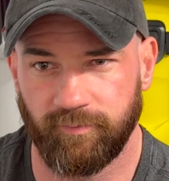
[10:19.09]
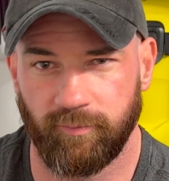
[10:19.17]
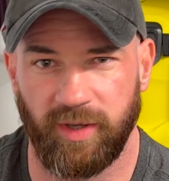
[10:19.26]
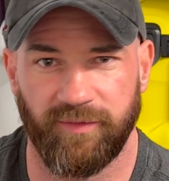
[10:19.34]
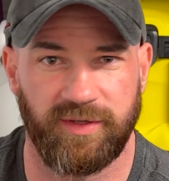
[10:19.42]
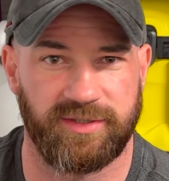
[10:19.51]

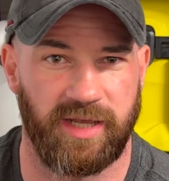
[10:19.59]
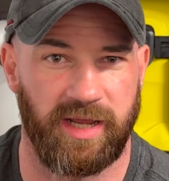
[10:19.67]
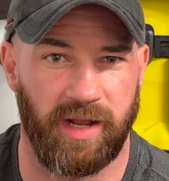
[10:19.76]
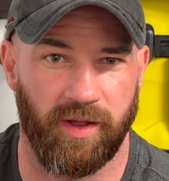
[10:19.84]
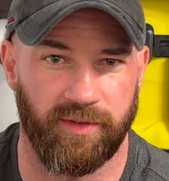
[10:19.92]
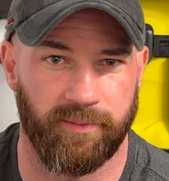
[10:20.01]
But if you say
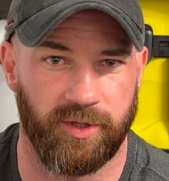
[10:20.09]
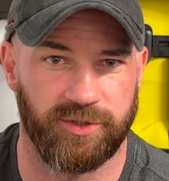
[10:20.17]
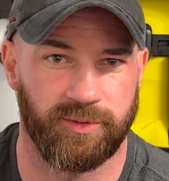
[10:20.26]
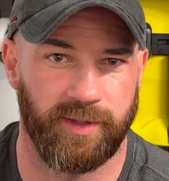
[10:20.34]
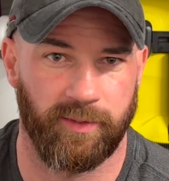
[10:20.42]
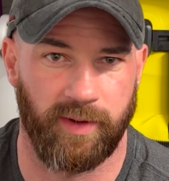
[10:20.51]
on the
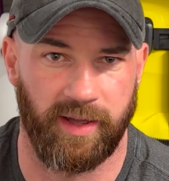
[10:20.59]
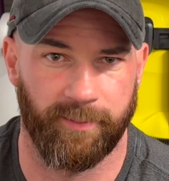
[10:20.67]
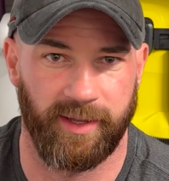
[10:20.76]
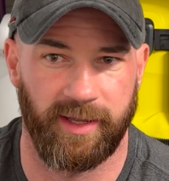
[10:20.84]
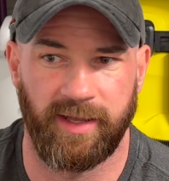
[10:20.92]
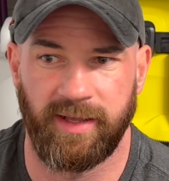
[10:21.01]
motorway quite a
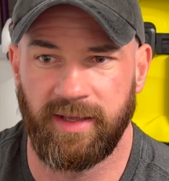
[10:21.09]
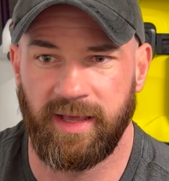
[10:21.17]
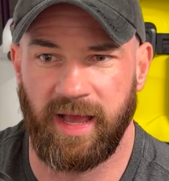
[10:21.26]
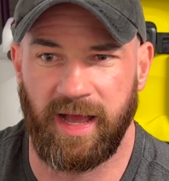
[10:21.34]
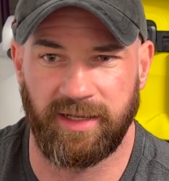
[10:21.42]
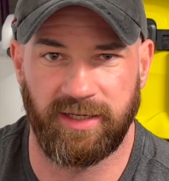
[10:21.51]
bit
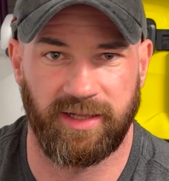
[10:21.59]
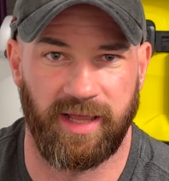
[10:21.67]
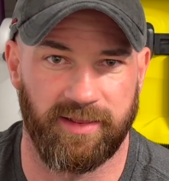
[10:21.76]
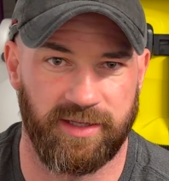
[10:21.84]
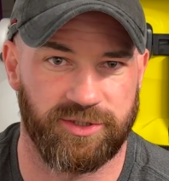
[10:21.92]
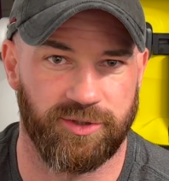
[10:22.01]
and you're
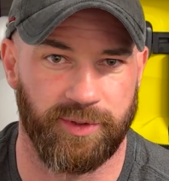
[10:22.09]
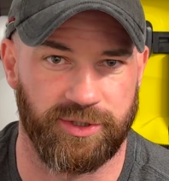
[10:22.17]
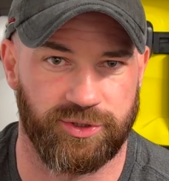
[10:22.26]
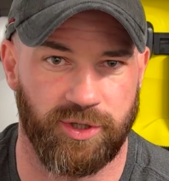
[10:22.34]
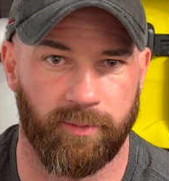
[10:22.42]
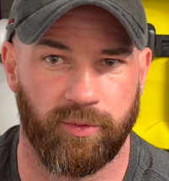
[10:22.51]
letting this do its
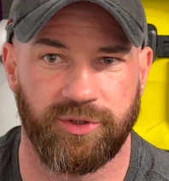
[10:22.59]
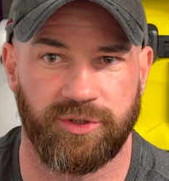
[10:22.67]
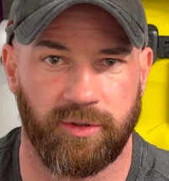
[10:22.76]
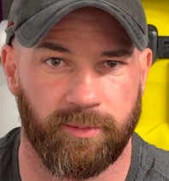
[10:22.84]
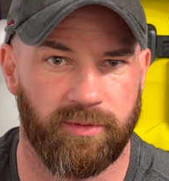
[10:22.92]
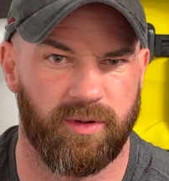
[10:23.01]
job once
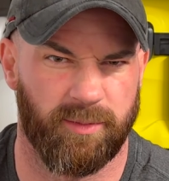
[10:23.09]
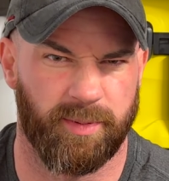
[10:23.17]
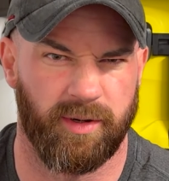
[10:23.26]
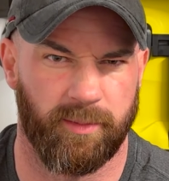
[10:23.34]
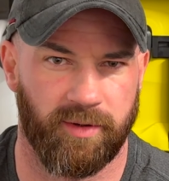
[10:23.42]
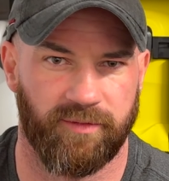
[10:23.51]
you're up
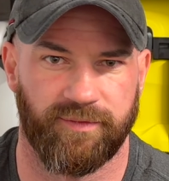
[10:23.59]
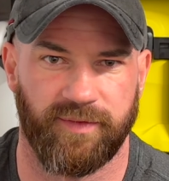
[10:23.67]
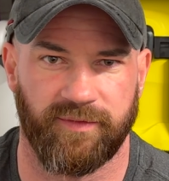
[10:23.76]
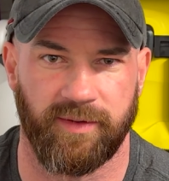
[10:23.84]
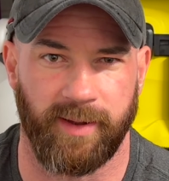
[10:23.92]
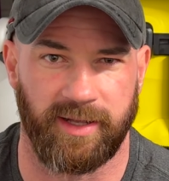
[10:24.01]
and above
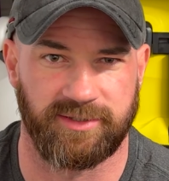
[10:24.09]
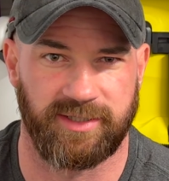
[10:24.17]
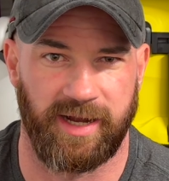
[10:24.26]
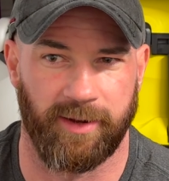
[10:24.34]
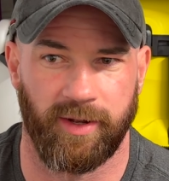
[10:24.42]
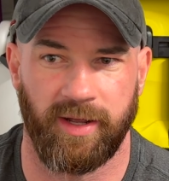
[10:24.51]
50 miles an
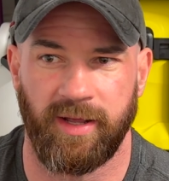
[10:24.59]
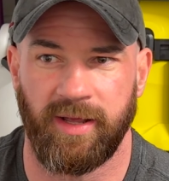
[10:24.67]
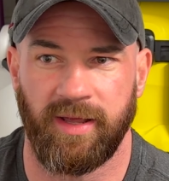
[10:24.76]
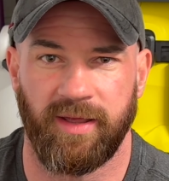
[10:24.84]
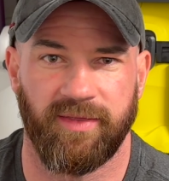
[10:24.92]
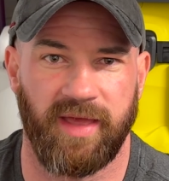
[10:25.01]
hour,
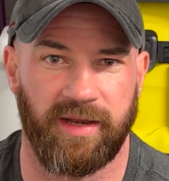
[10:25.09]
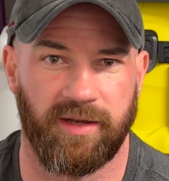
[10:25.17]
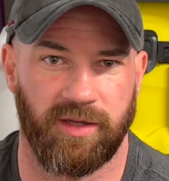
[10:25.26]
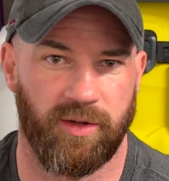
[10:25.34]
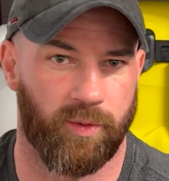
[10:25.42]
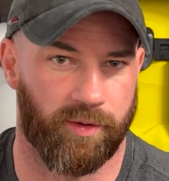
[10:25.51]
then
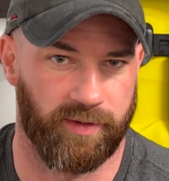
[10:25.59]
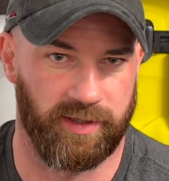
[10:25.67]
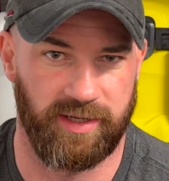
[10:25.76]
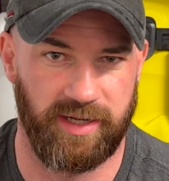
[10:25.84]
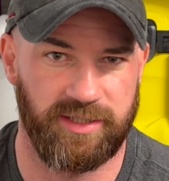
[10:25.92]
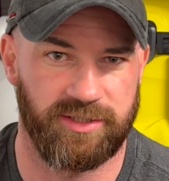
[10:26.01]
you won't really
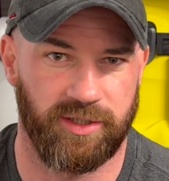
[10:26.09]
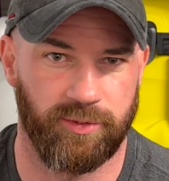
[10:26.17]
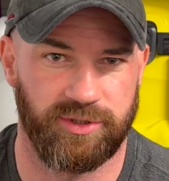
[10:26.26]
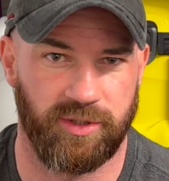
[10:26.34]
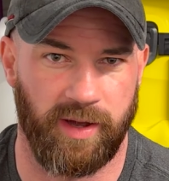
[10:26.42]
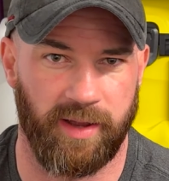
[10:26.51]
need to
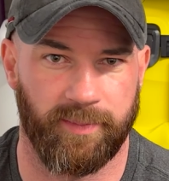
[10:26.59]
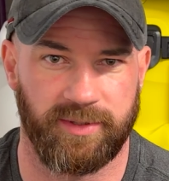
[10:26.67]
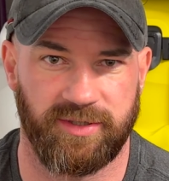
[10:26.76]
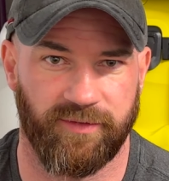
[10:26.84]
use your wipers.